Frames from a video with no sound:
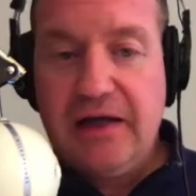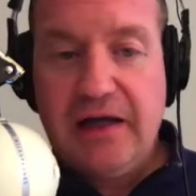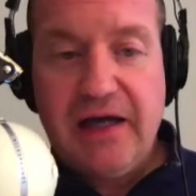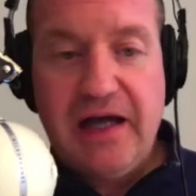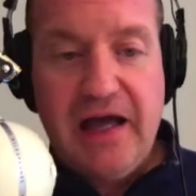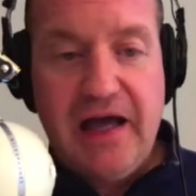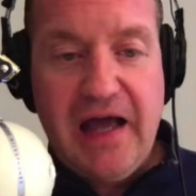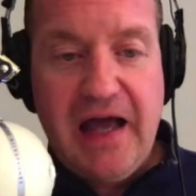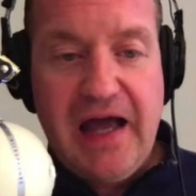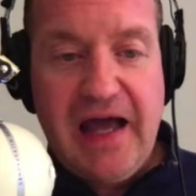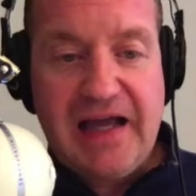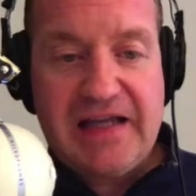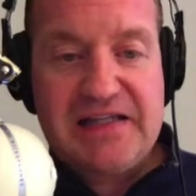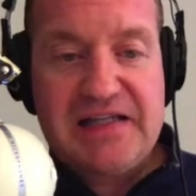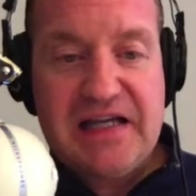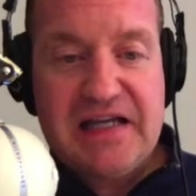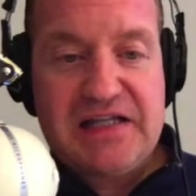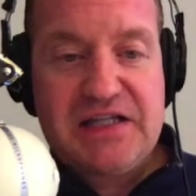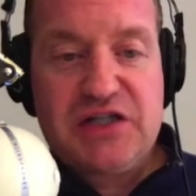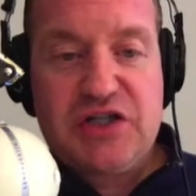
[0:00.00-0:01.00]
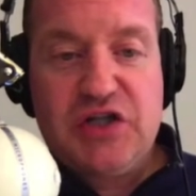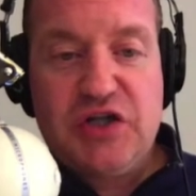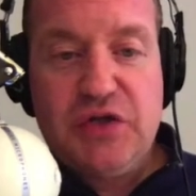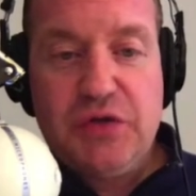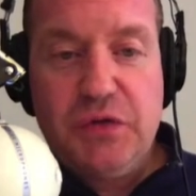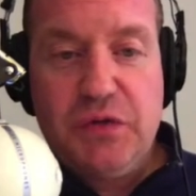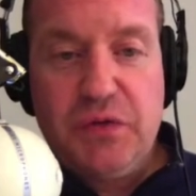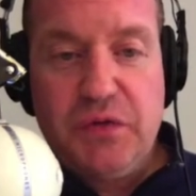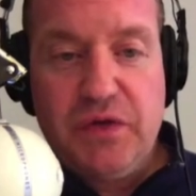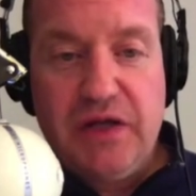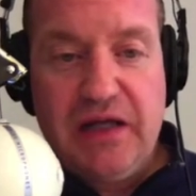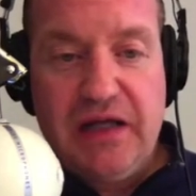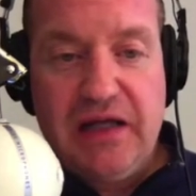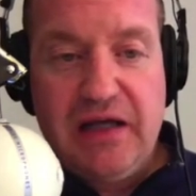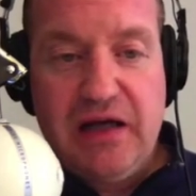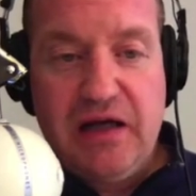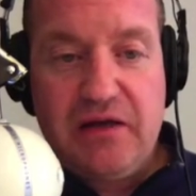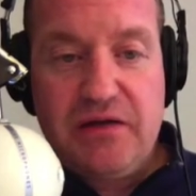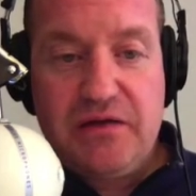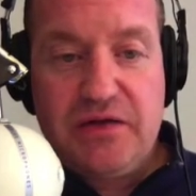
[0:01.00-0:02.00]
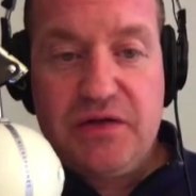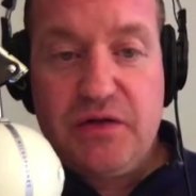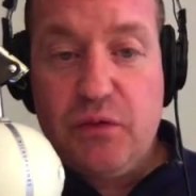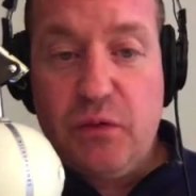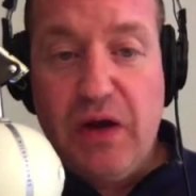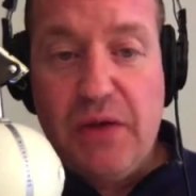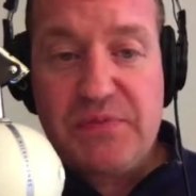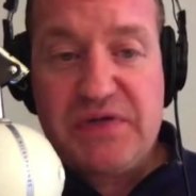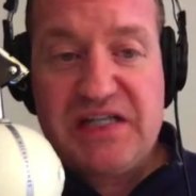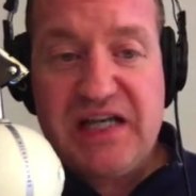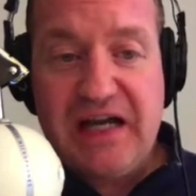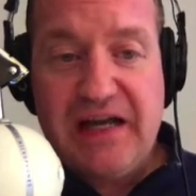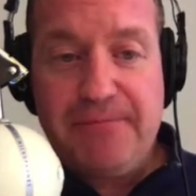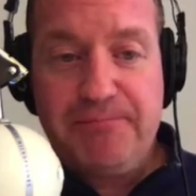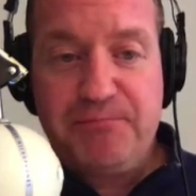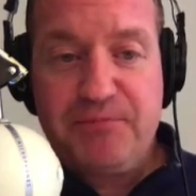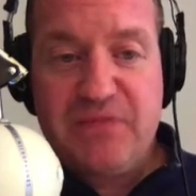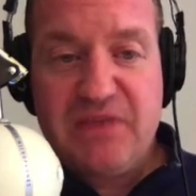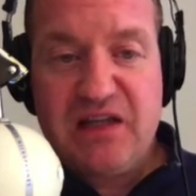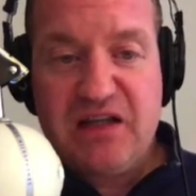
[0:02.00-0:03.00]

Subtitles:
access to the website,